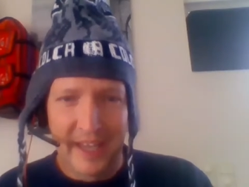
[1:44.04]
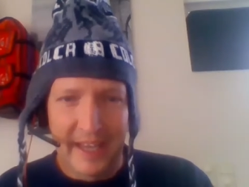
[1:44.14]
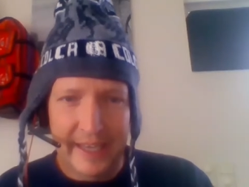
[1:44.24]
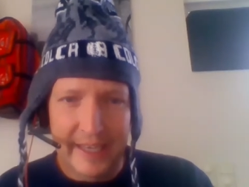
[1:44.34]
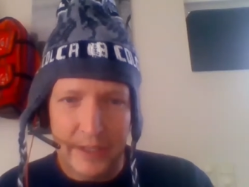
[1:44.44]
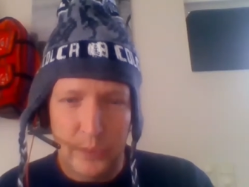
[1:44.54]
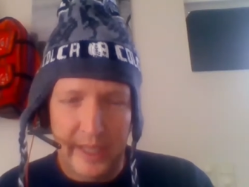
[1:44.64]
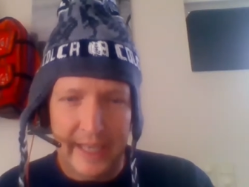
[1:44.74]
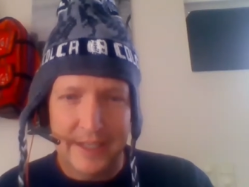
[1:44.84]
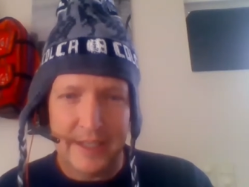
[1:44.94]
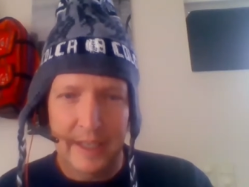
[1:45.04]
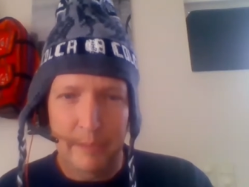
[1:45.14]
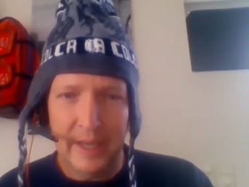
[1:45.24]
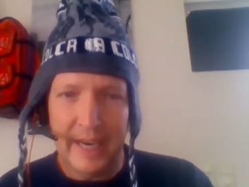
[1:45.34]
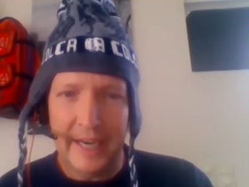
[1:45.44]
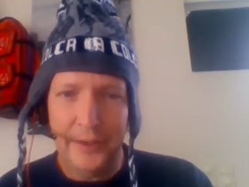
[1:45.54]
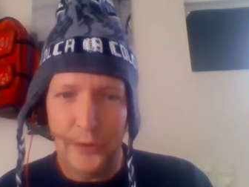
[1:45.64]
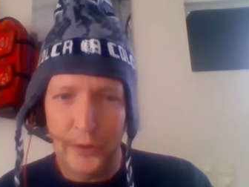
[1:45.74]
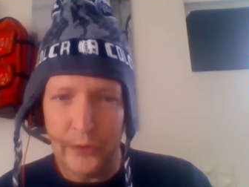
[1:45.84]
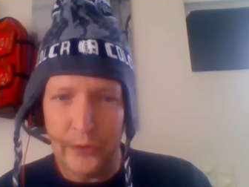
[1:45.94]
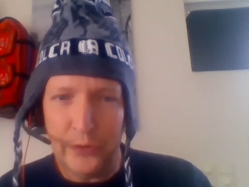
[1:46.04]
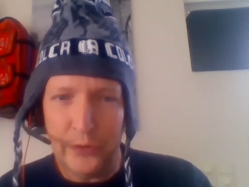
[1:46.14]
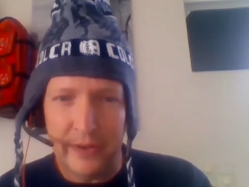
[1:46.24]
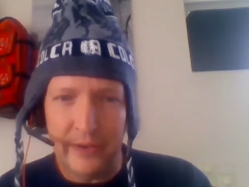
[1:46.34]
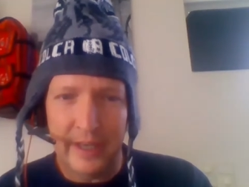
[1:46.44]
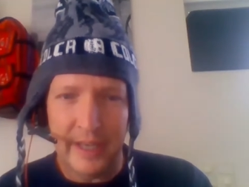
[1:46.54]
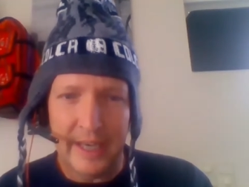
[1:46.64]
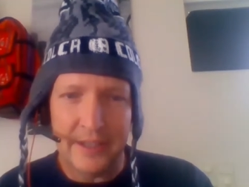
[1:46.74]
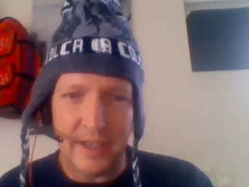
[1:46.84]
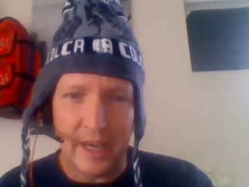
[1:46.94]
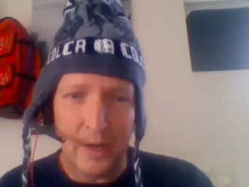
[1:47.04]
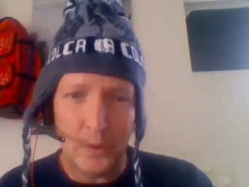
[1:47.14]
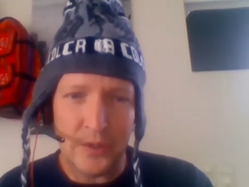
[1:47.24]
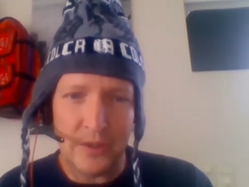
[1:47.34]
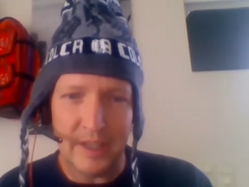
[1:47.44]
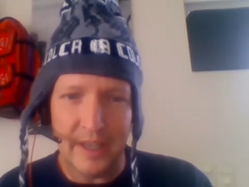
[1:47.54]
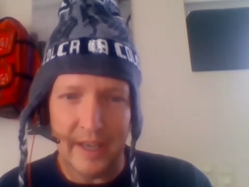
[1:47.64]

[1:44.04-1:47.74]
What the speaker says: and as we can see behind you, you're in a very nice house.